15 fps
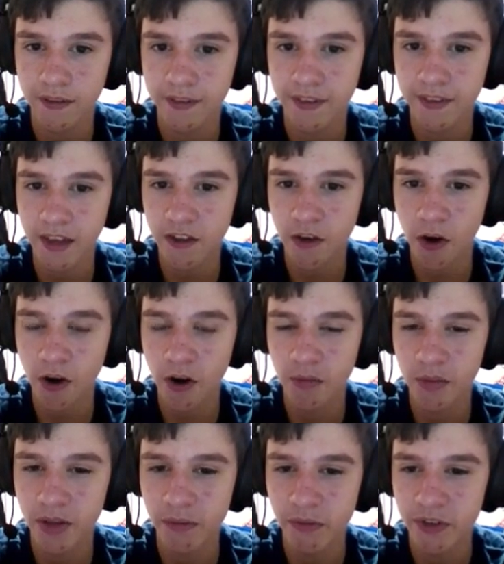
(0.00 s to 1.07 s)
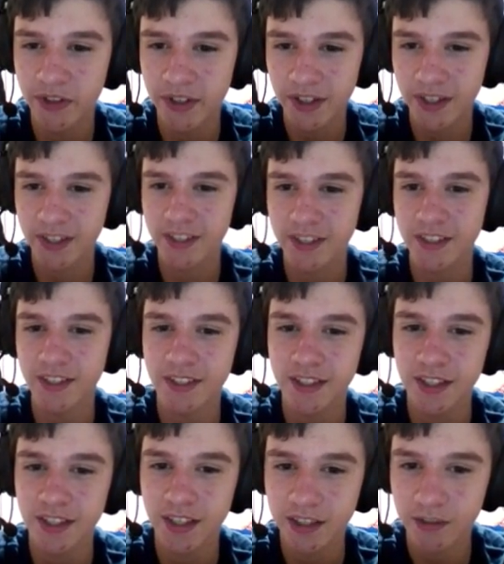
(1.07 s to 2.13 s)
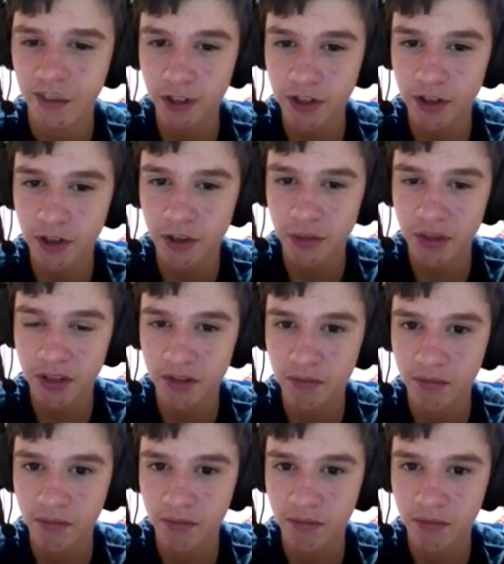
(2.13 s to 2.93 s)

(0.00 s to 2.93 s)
Nice heartbeat music. It's just it's really creepy.